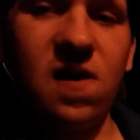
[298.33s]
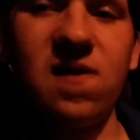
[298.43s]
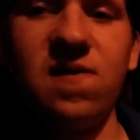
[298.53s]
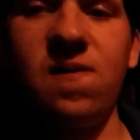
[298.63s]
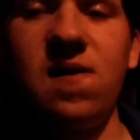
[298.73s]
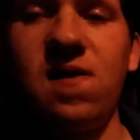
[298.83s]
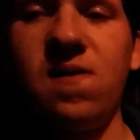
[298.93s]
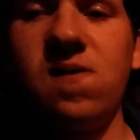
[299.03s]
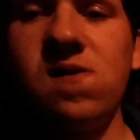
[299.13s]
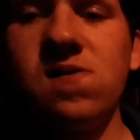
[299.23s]
You ought to know
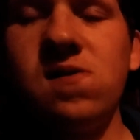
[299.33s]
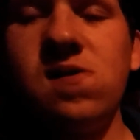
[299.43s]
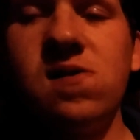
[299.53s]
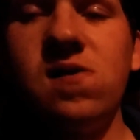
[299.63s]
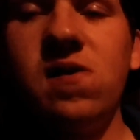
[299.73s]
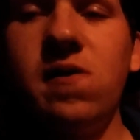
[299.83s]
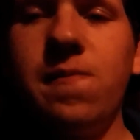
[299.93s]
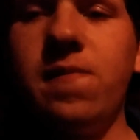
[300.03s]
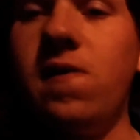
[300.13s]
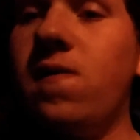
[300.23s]
how.
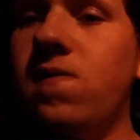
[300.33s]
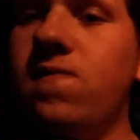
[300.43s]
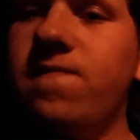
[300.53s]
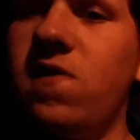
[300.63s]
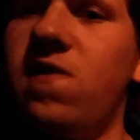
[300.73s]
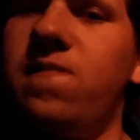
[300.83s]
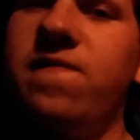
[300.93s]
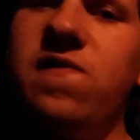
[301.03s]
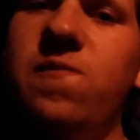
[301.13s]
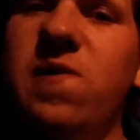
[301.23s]
But very
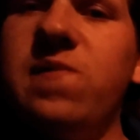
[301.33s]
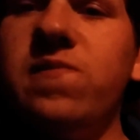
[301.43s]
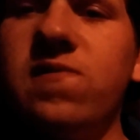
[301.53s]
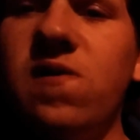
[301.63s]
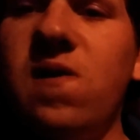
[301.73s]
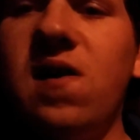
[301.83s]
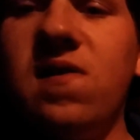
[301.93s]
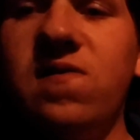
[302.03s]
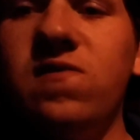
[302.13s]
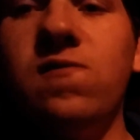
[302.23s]
few people know
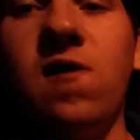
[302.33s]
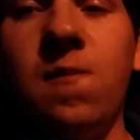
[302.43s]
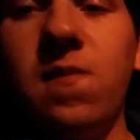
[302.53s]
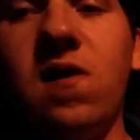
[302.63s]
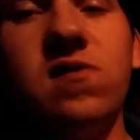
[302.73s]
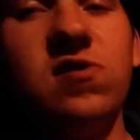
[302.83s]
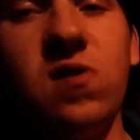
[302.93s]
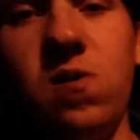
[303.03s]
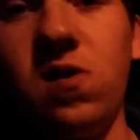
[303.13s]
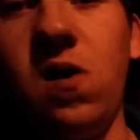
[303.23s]
how to do what I'm about to
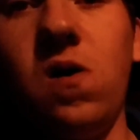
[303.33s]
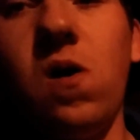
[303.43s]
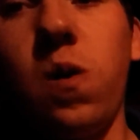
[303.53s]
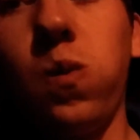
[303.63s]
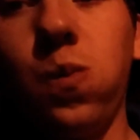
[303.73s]
show y'all.